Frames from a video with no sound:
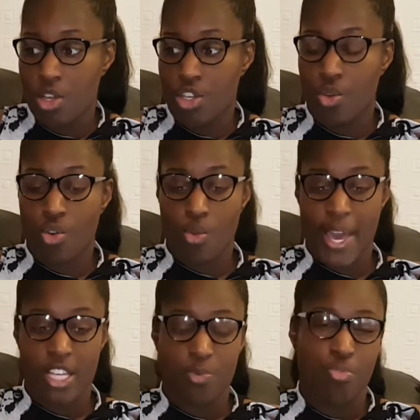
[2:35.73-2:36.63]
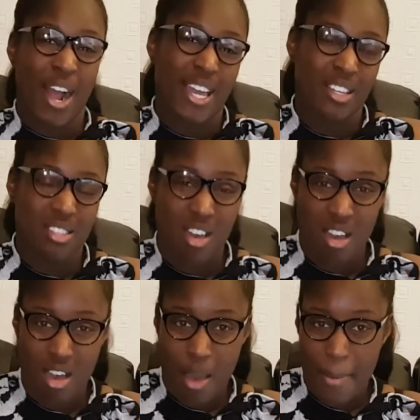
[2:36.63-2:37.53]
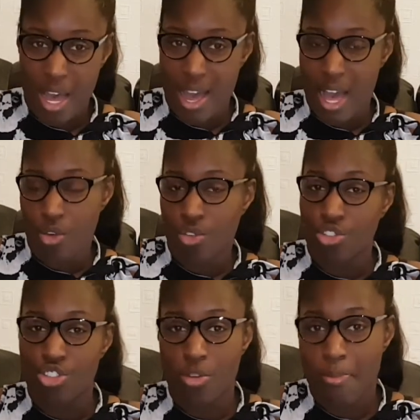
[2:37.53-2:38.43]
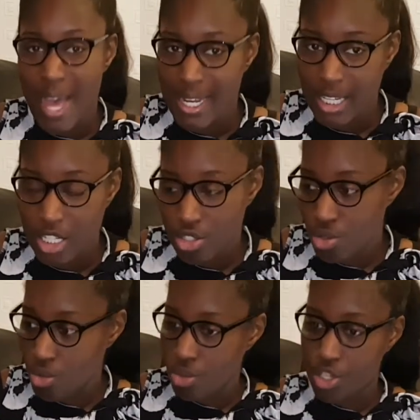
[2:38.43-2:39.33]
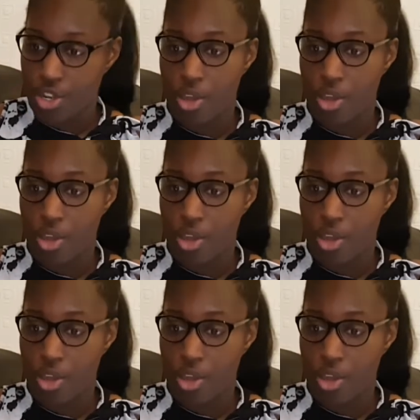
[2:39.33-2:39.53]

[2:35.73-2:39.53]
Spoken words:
you always bragging to her about how good your man is, or,